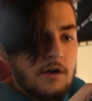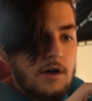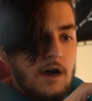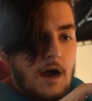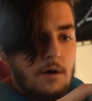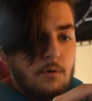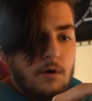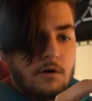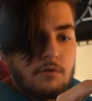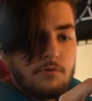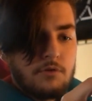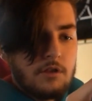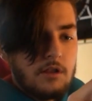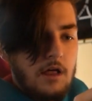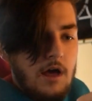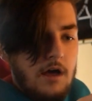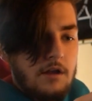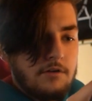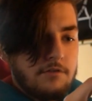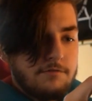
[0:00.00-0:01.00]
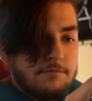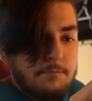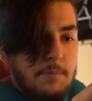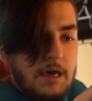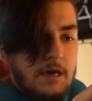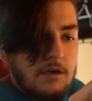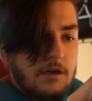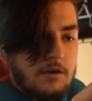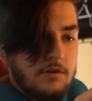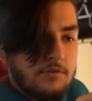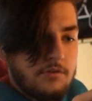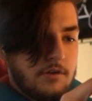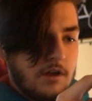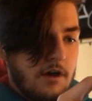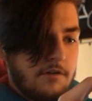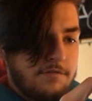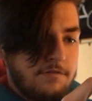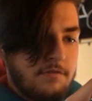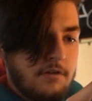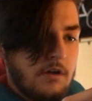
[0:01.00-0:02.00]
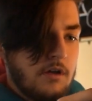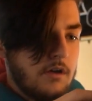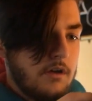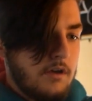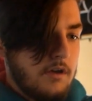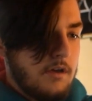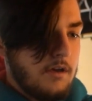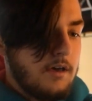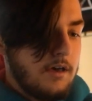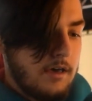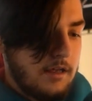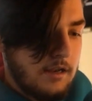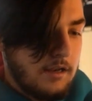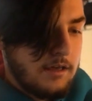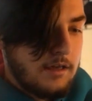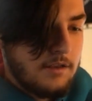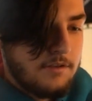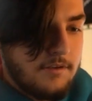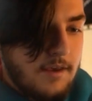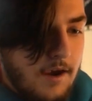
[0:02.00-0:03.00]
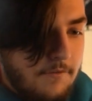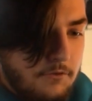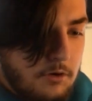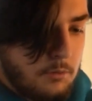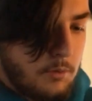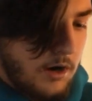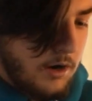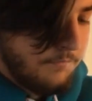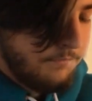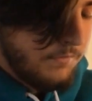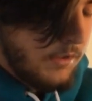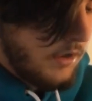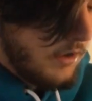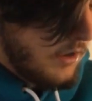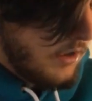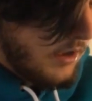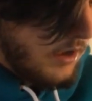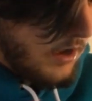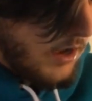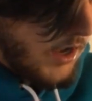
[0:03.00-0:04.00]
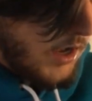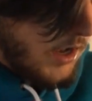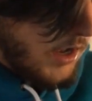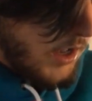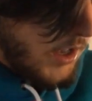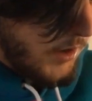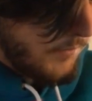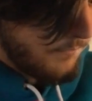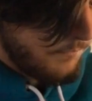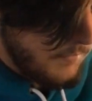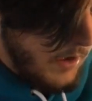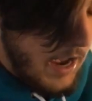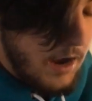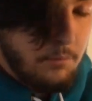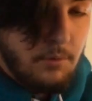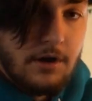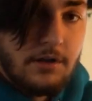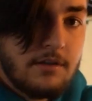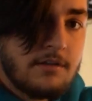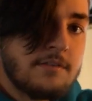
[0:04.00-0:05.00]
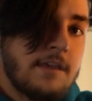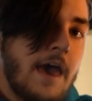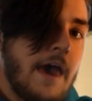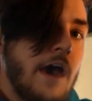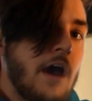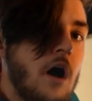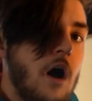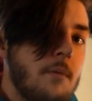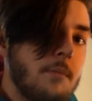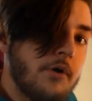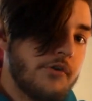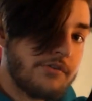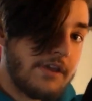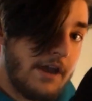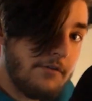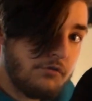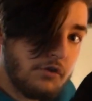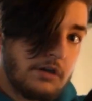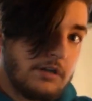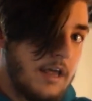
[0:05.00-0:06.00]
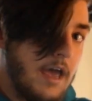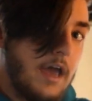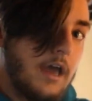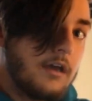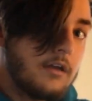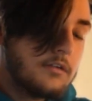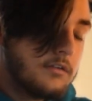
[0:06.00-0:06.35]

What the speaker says: I work with a lot of baking stuff, and it gets everywhere. I wear this hat almost every day.